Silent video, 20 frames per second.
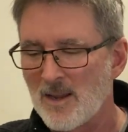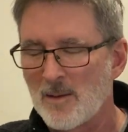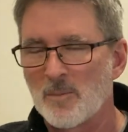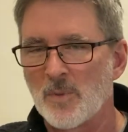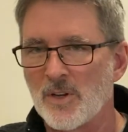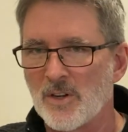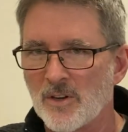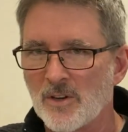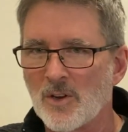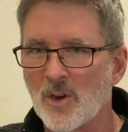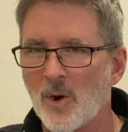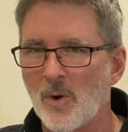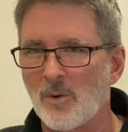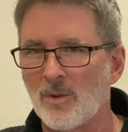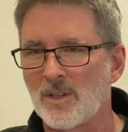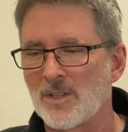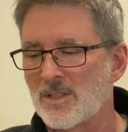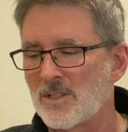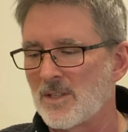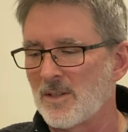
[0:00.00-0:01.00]
But your
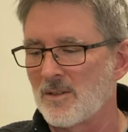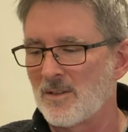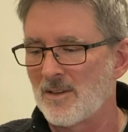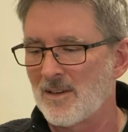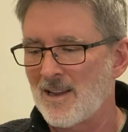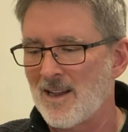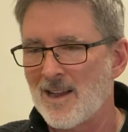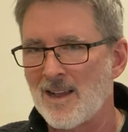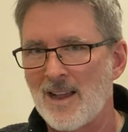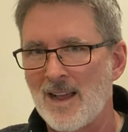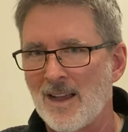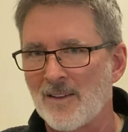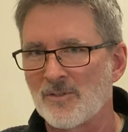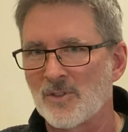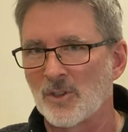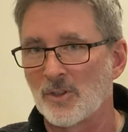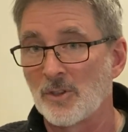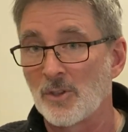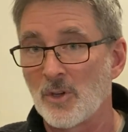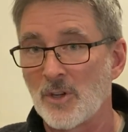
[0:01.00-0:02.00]
goal is to not have
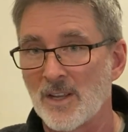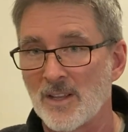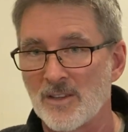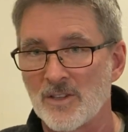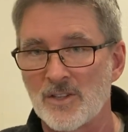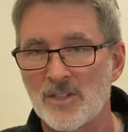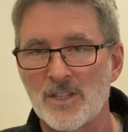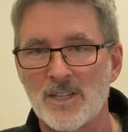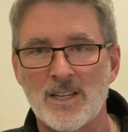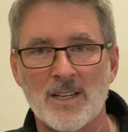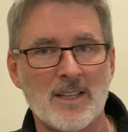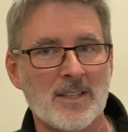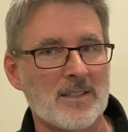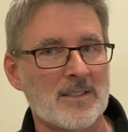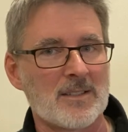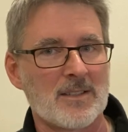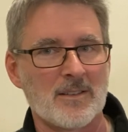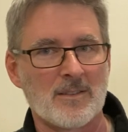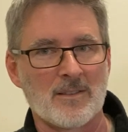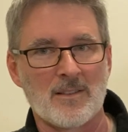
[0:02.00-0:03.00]
to look at the sheet and
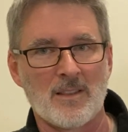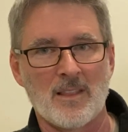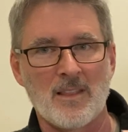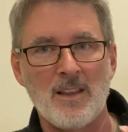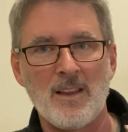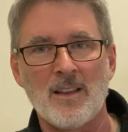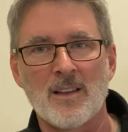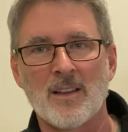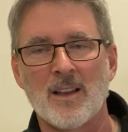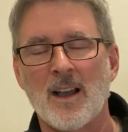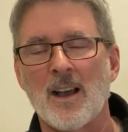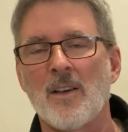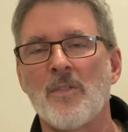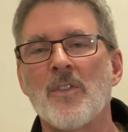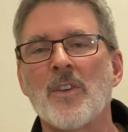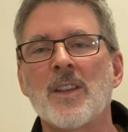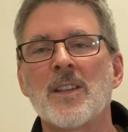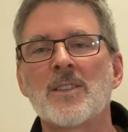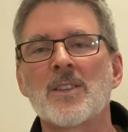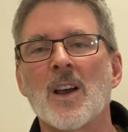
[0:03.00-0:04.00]
to think on
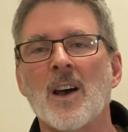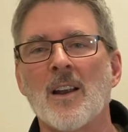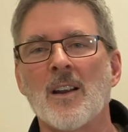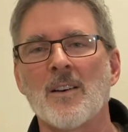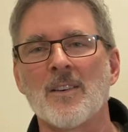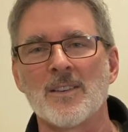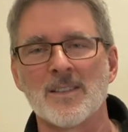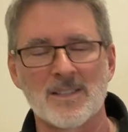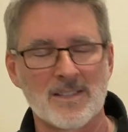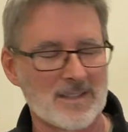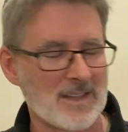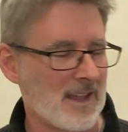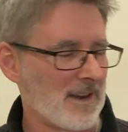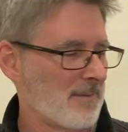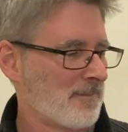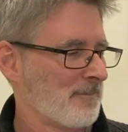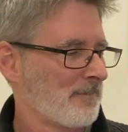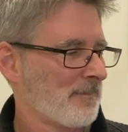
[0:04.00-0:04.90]
the guitar instead.